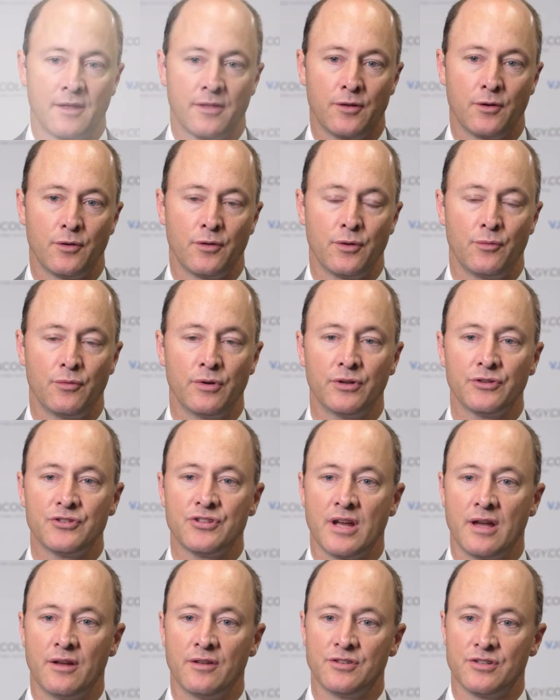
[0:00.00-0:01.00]
The real
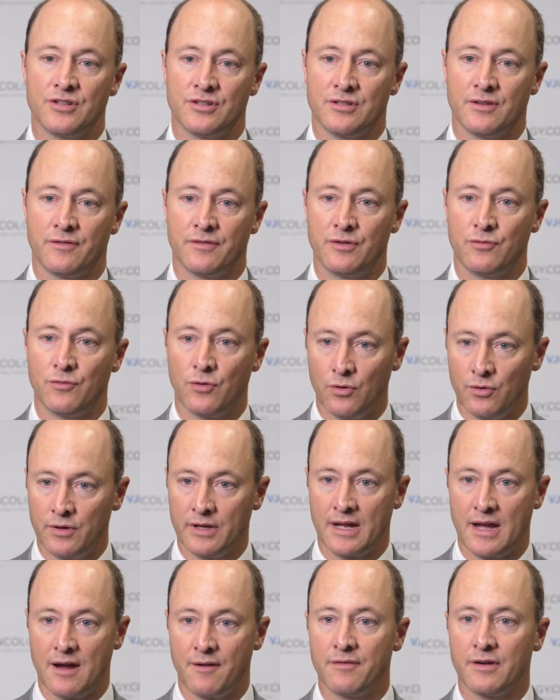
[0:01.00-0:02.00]
challenges of
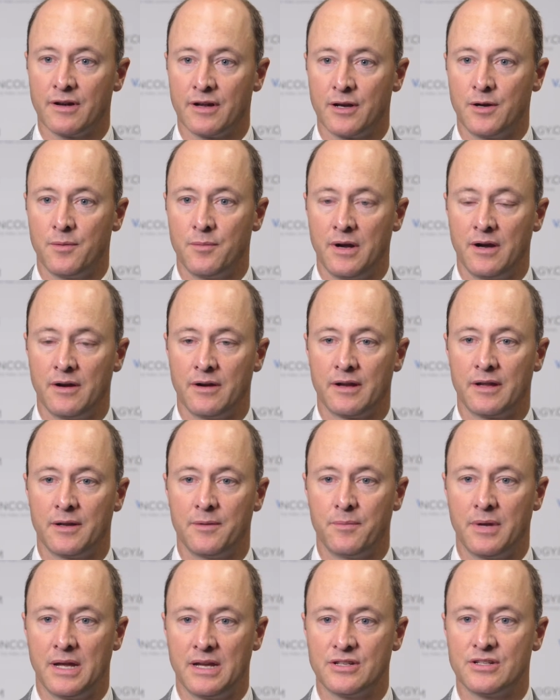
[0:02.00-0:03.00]
enrolling African
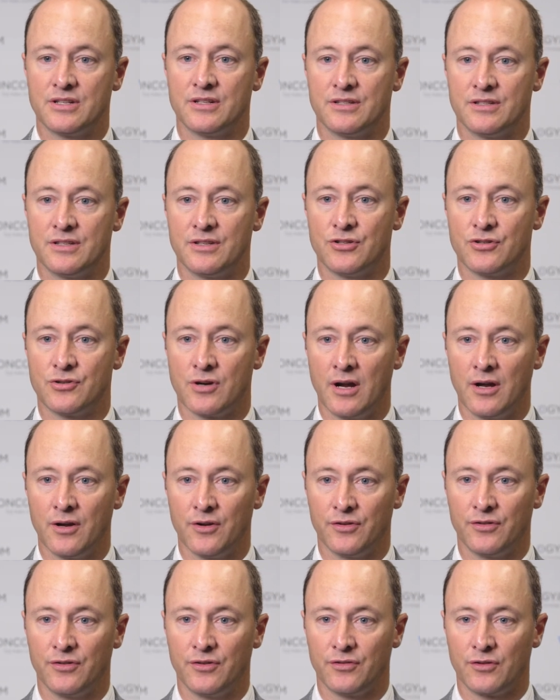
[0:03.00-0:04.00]
American patients in
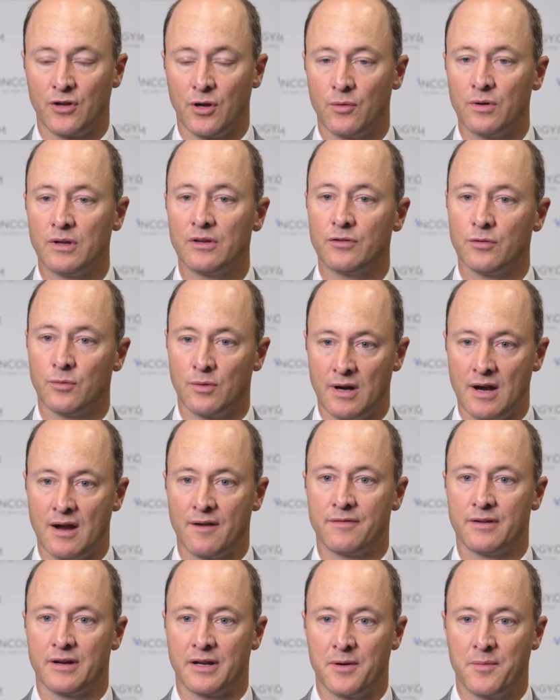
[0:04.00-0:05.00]
trials is going to where
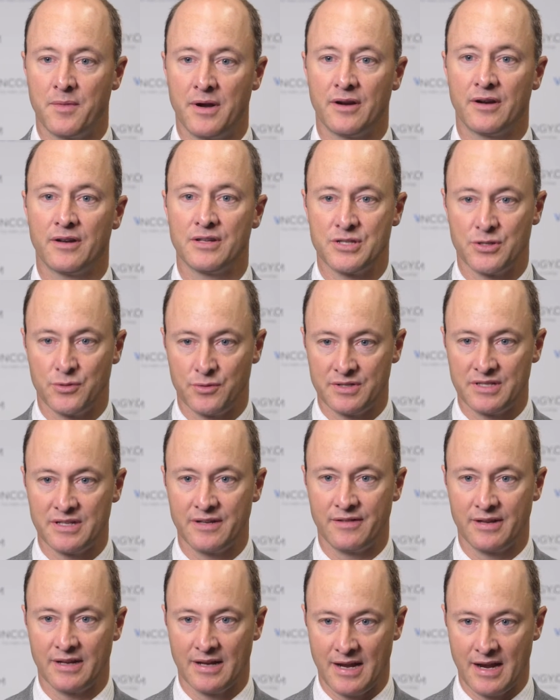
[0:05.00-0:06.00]
African Americans are
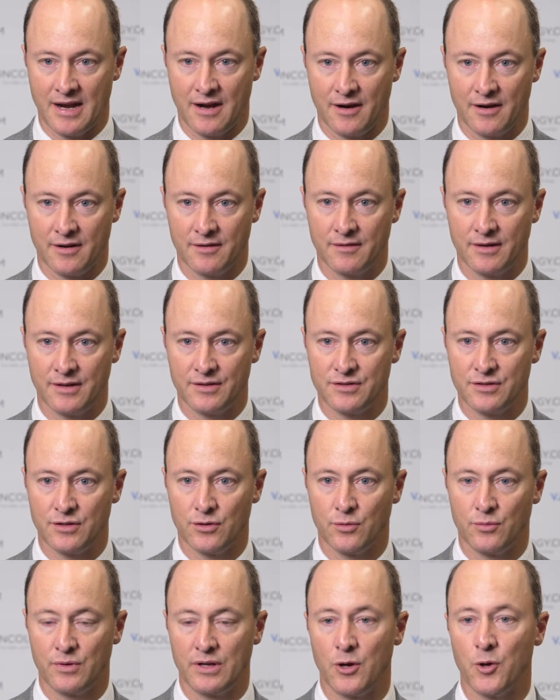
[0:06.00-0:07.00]
receiving care. And
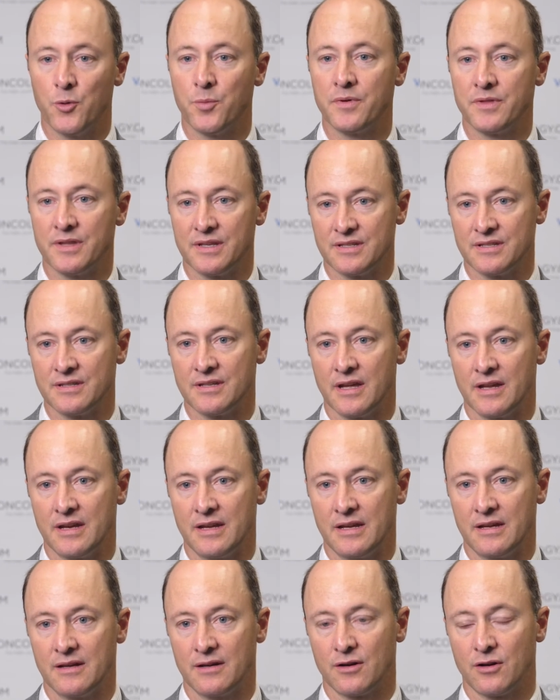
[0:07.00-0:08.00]
so we opened this
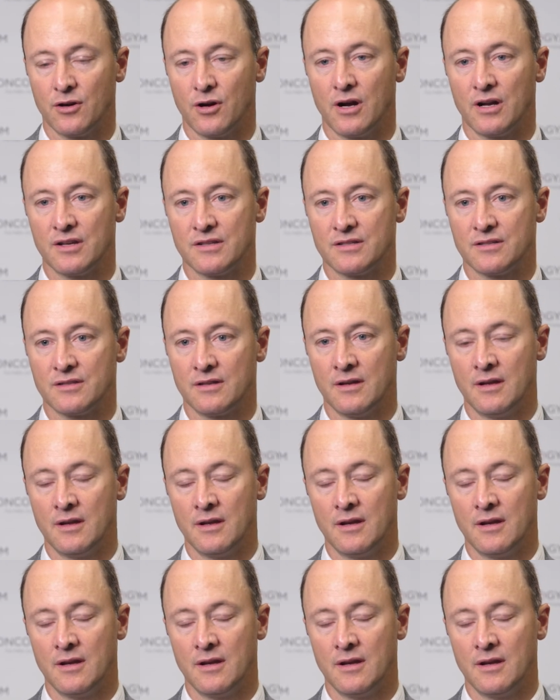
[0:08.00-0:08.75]
study across